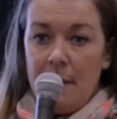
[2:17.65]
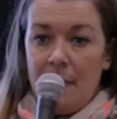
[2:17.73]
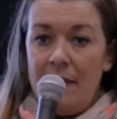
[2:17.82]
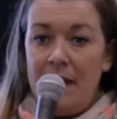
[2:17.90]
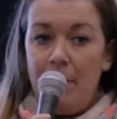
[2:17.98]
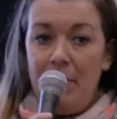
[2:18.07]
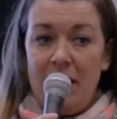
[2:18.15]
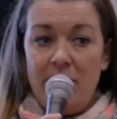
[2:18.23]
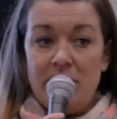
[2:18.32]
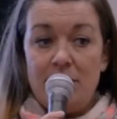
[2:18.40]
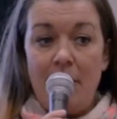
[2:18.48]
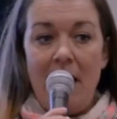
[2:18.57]
And that pillar
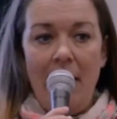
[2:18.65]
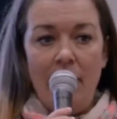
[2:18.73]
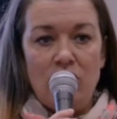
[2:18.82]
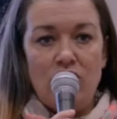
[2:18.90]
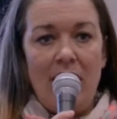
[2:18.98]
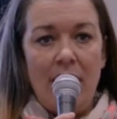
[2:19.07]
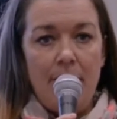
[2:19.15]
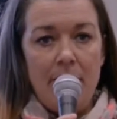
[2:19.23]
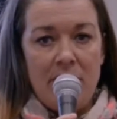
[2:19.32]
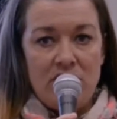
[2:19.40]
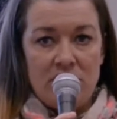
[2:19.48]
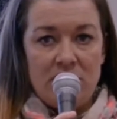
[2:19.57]
is about how we track and
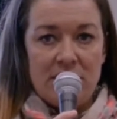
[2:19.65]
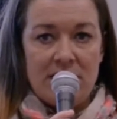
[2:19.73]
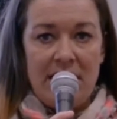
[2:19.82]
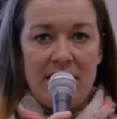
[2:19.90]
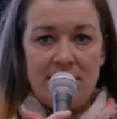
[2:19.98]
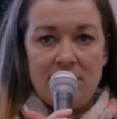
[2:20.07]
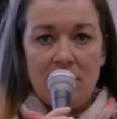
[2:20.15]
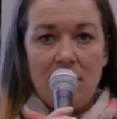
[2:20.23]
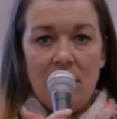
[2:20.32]
measure success